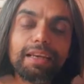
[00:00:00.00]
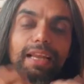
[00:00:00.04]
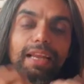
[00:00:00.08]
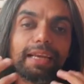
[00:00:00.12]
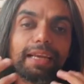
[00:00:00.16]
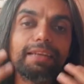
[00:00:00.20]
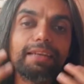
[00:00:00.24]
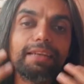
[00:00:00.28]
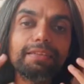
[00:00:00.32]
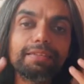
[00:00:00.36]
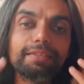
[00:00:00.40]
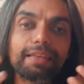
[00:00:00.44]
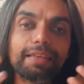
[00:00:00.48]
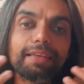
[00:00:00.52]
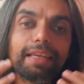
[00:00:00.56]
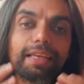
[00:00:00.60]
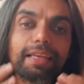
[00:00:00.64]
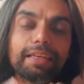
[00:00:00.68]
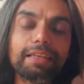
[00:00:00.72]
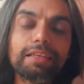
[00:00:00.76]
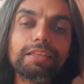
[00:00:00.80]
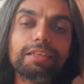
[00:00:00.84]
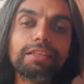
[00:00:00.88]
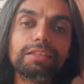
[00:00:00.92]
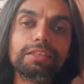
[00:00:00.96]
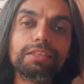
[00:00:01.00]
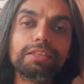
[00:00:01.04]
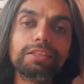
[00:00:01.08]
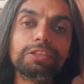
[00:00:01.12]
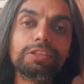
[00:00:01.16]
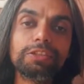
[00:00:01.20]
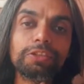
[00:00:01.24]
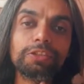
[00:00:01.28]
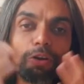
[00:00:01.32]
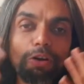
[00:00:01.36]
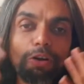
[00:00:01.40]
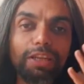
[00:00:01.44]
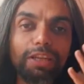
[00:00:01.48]
Light is an energy.
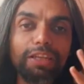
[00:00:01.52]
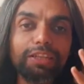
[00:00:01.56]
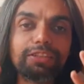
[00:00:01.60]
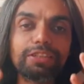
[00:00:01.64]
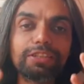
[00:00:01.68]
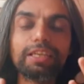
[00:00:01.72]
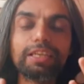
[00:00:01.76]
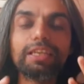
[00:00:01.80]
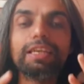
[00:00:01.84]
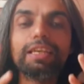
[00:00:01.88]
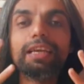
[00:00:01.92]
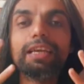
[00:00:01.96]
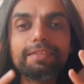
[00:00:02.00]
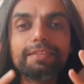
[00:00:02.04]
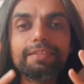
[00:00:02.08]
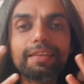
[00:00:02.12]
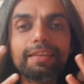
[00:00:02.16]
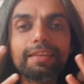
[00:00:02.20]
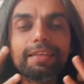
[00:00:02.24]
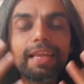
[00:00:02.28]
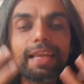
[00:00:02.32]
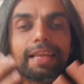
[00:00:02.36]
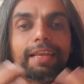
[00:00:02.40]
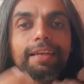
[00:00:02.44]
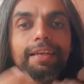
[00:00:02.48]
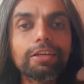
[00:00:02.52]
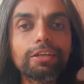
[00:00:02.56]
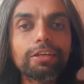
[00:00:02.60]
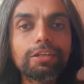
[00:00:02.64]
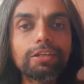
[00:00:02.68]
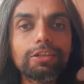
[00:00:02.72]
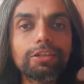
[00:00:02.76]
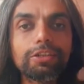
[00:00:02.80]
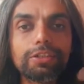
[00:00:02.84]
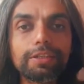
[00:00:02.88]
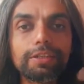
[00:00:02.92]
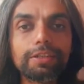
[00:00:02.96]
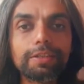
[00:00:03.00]
Knowledge is an
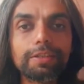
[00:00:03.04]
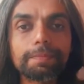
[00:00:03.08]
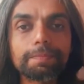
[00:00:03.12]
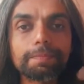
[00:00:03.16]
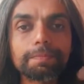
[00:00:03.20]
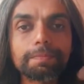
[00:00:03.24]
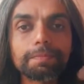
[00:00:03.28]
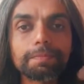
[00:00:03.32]
energy.